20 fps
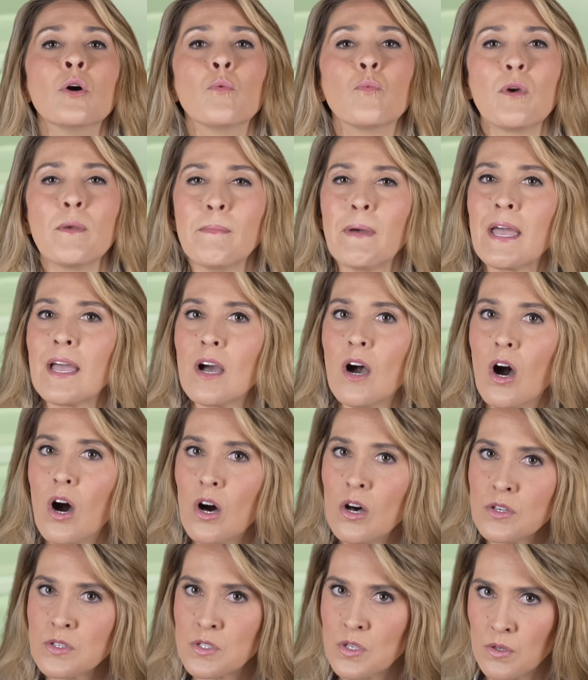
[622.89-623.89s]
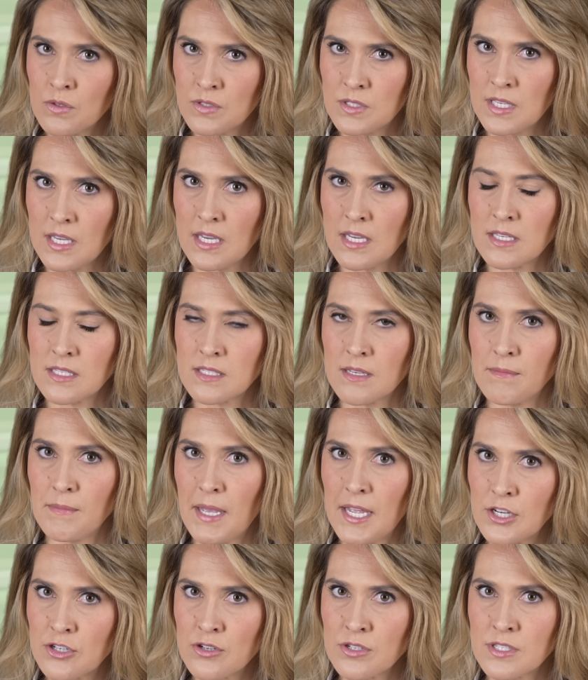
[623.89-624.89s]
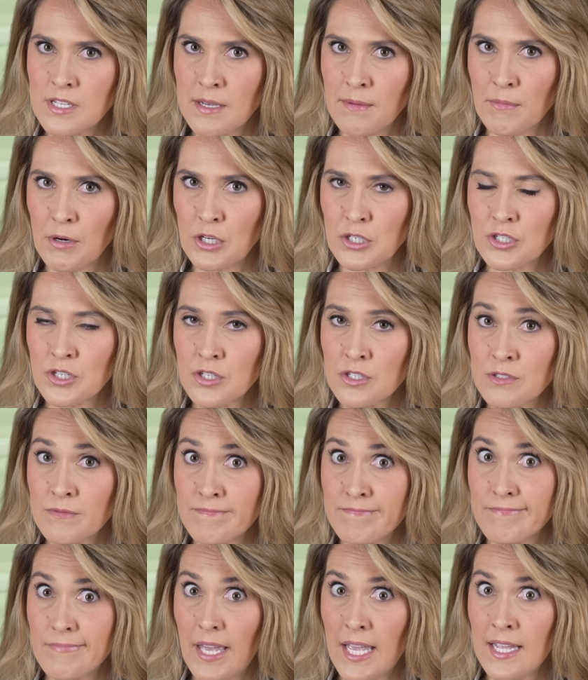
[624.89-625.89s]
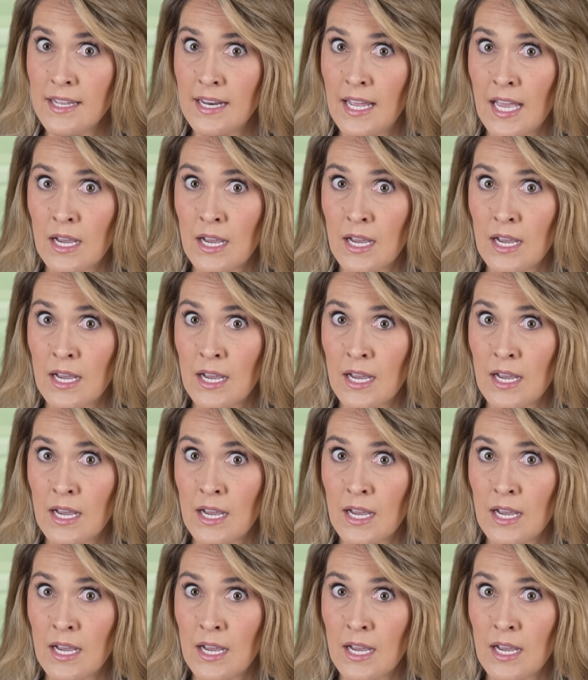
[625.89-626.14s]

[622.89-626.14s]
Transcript: We may also see some interesting mergers and